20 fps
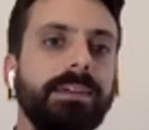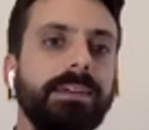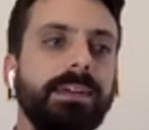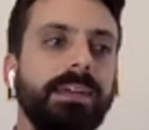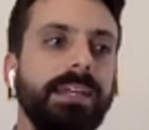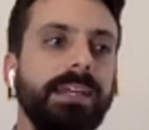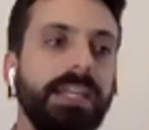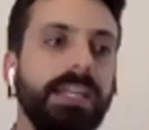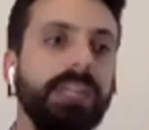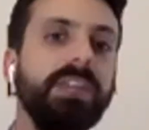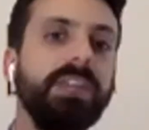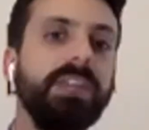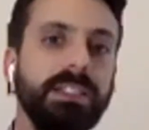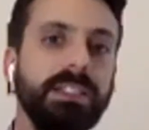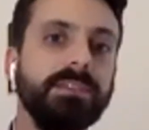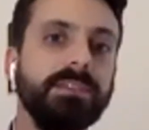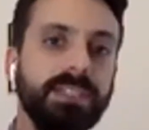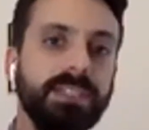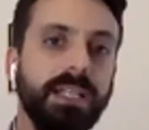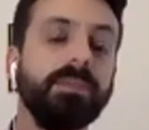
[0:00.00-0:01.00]
and even
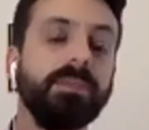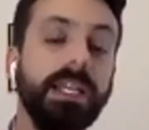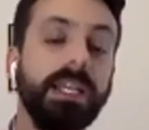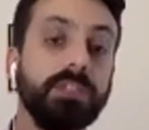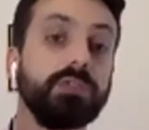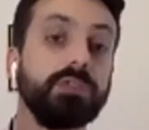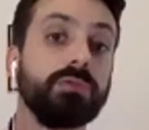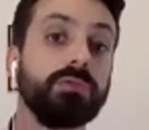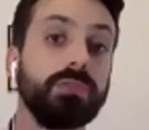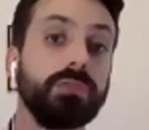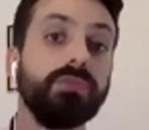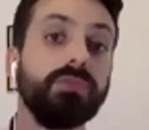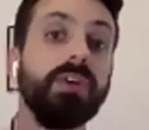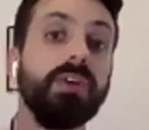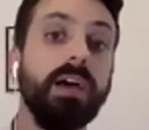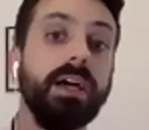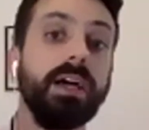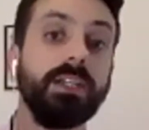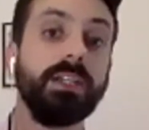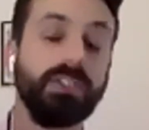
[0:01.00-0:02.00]
in some cases,
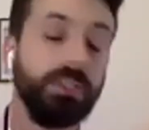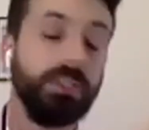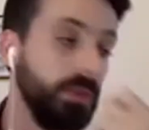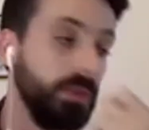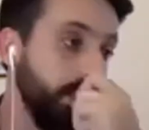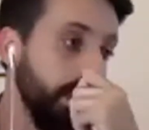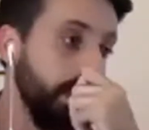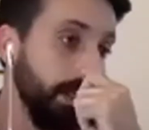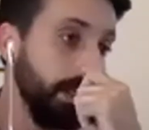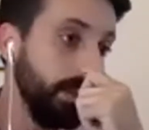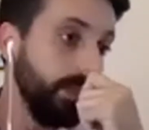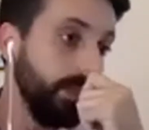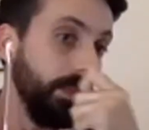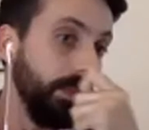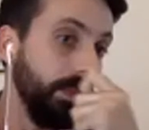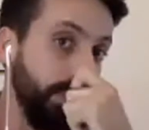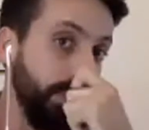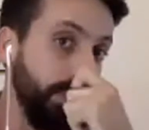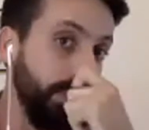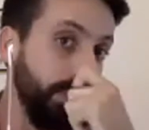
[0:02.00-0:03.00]
referred to the
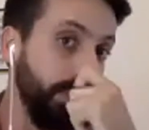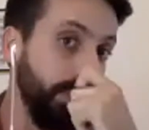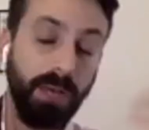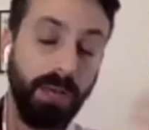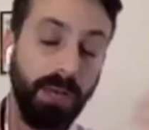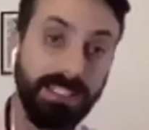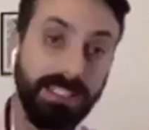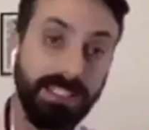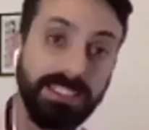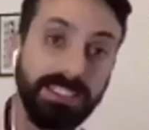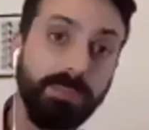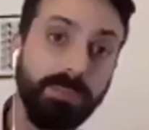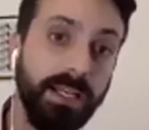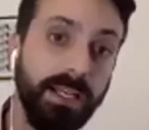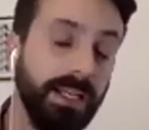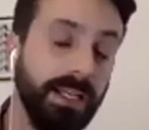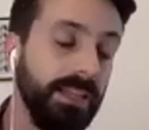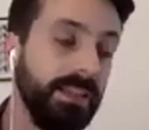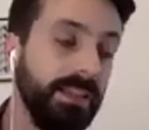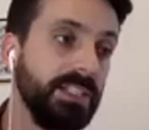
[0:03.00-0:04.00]
people
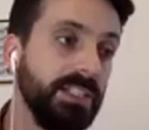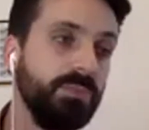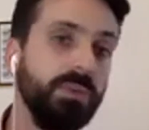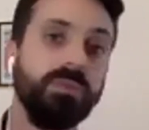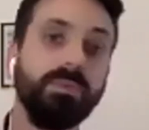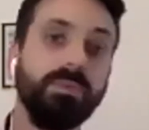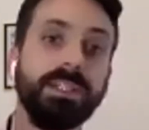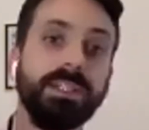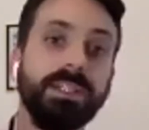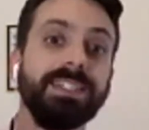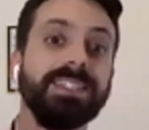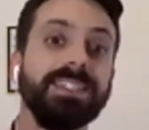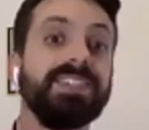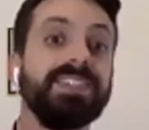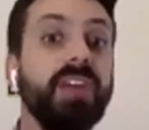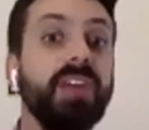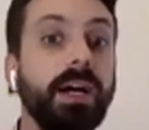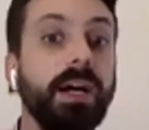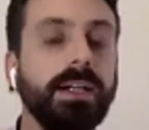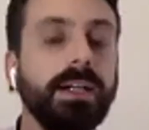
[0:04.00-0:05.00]
participating in this movement as
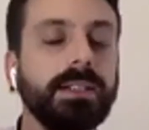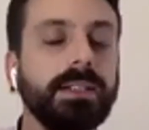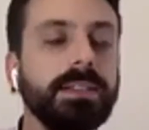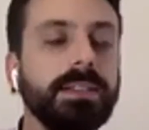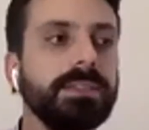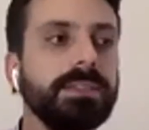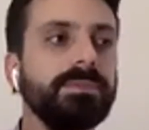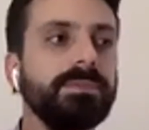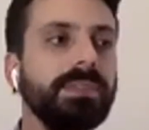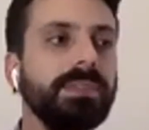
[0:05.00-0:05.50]
thugs.